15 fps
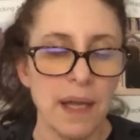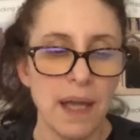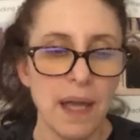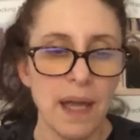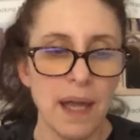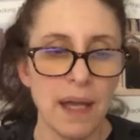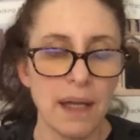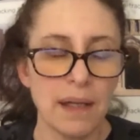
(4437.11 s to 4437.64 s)

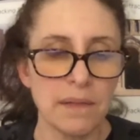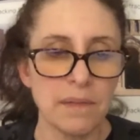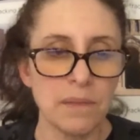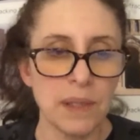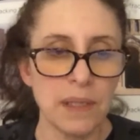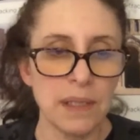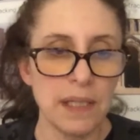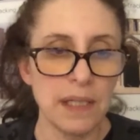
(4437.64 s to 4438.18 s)
and
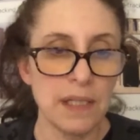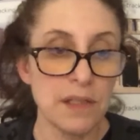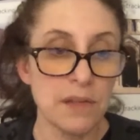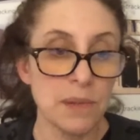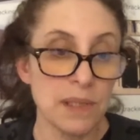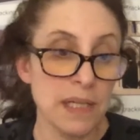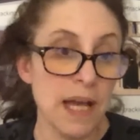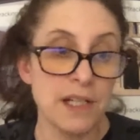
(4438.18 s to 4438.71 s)
we need to
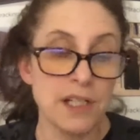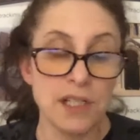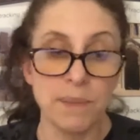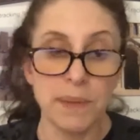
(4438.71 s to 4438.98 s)
attach to